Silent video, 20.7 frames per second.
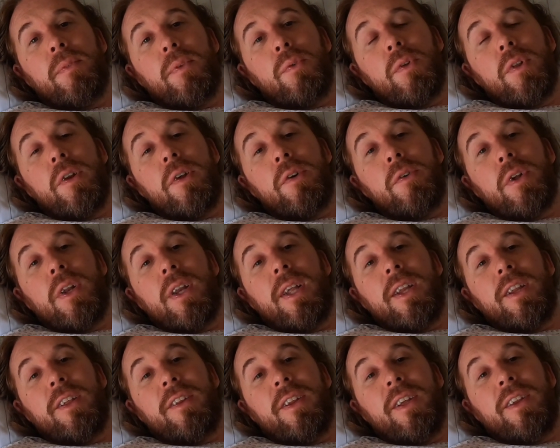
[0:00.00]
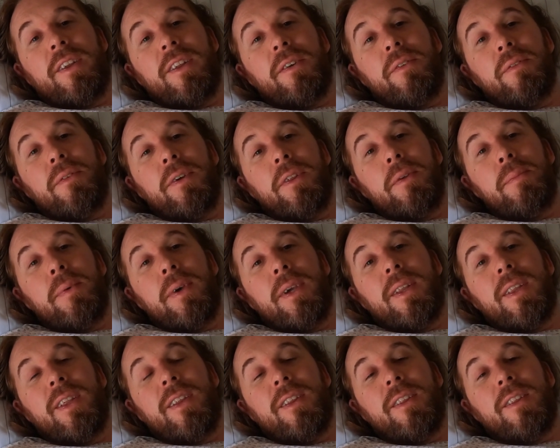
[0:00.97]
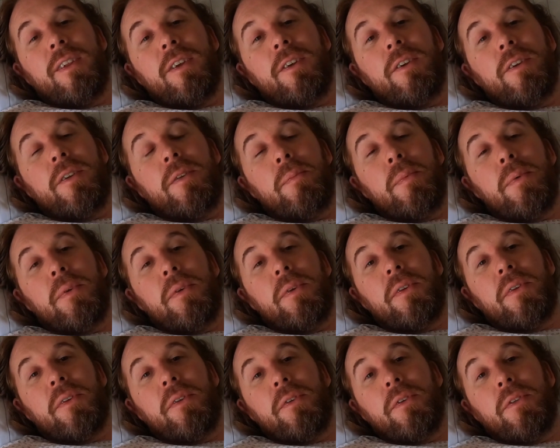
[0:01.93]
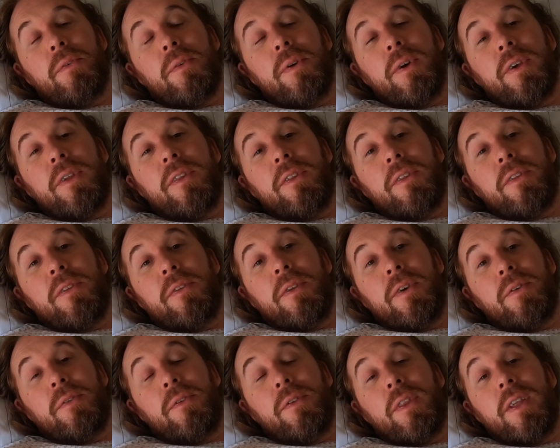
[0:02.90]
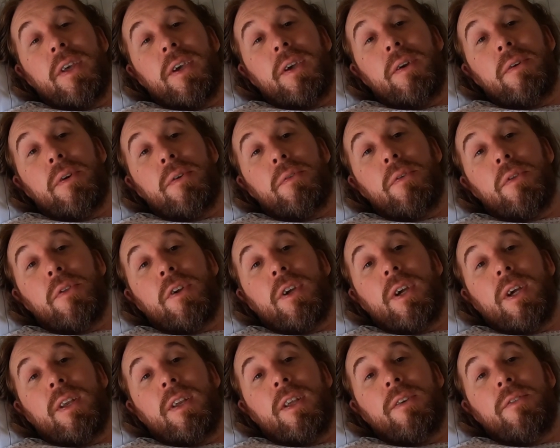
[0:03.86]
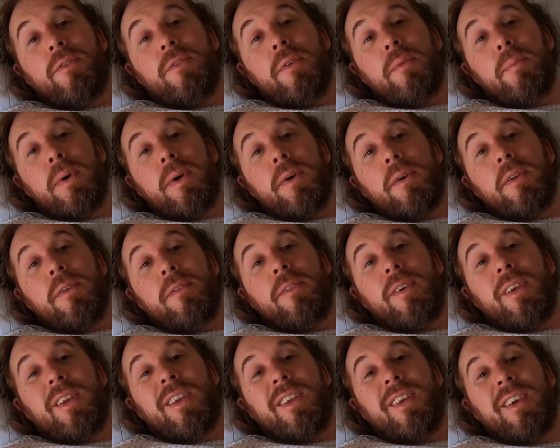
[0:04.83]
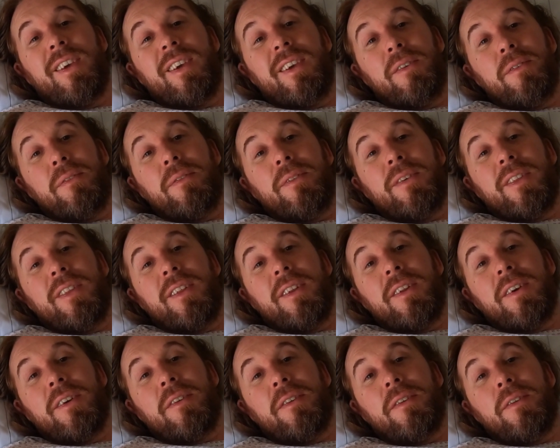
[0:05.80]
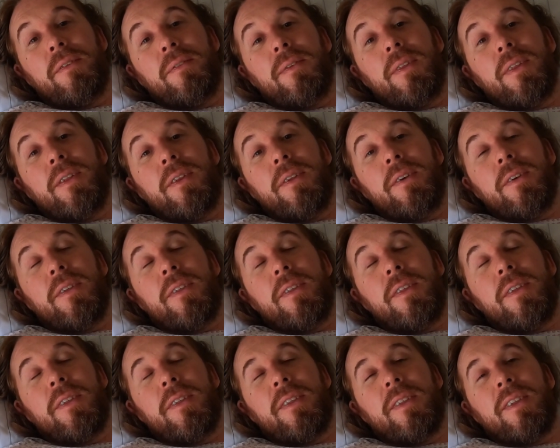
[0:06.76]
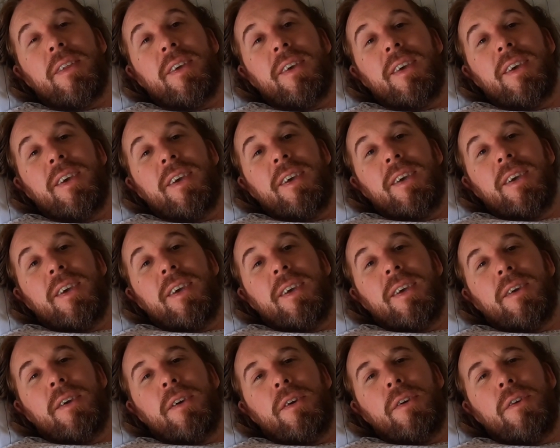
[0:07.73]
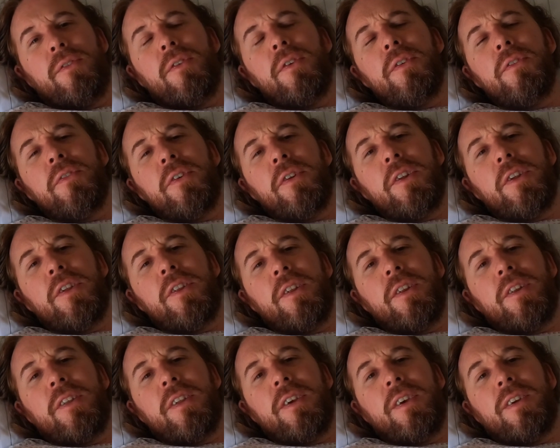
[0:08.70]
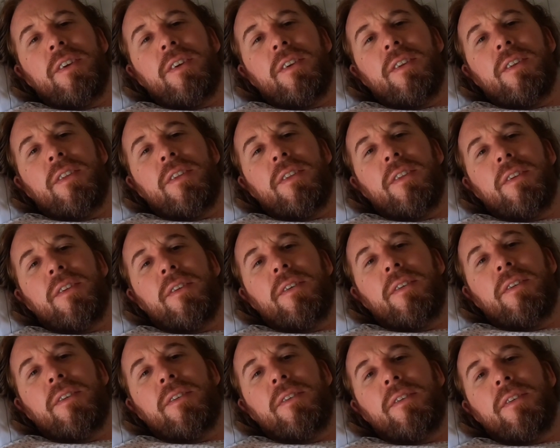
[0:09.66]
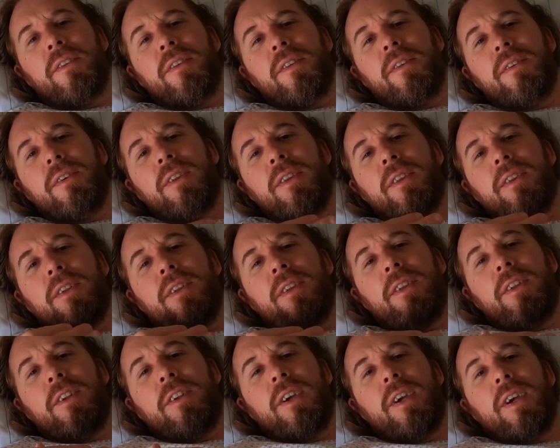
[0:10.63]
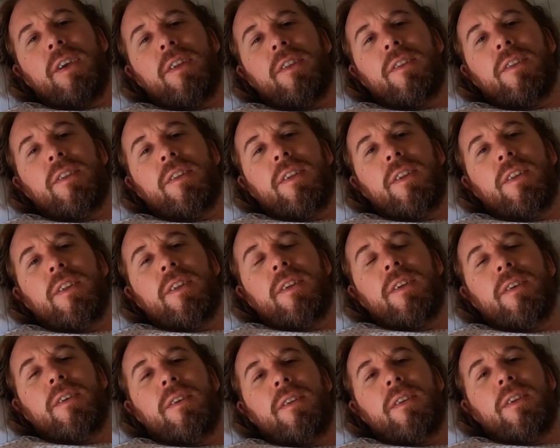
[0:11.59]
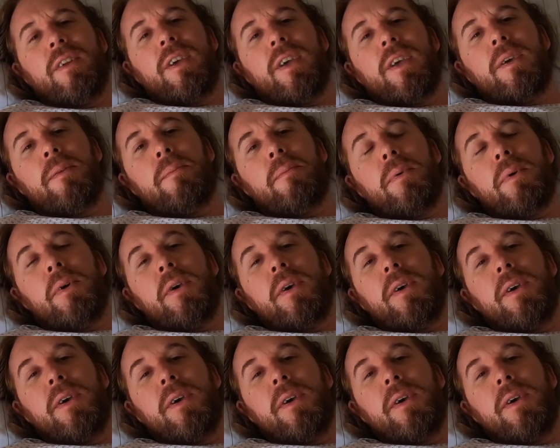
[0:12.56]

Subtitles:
There was local anaesthetic where they made the incision, but otherwise I was there, I was chatting for part of it with the doctor, with the nurses. A few funny sensations, in the chest, in the hip.